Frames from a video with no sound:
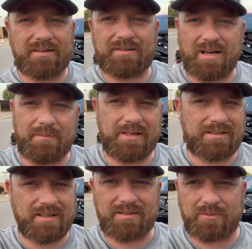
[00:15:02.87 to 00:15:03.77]
comments.
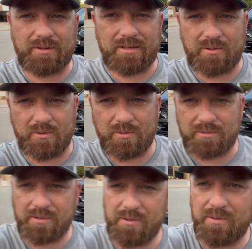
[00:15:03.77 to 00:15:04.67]
It's really cool
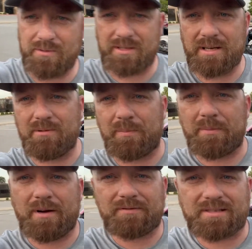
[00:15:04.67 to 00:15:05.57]
to see what
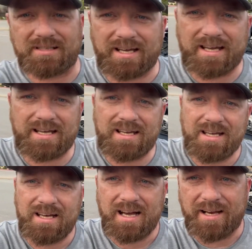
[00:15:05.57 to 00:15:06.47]
people have to say.
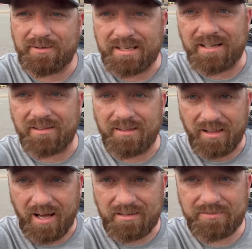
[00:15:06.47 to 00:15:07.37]
I don't get a
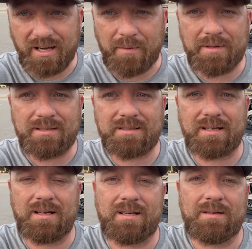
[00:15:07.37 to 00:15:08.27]
lot of comments.
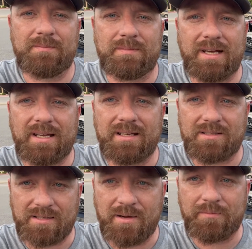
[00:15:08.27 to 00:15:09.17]
I get
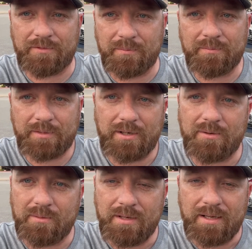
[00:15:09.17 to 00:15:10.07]
some from,
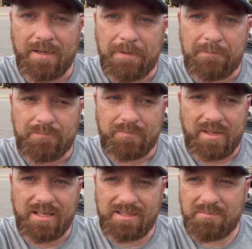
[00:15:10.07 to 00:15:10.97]

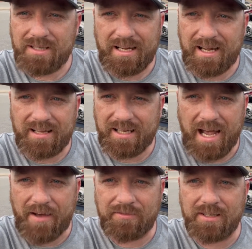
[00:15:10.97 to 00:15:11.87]
it seems like I got like a
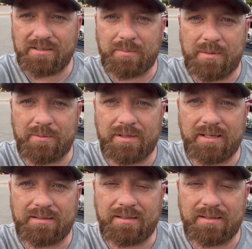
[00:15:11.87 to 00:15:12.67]
half a dozen people that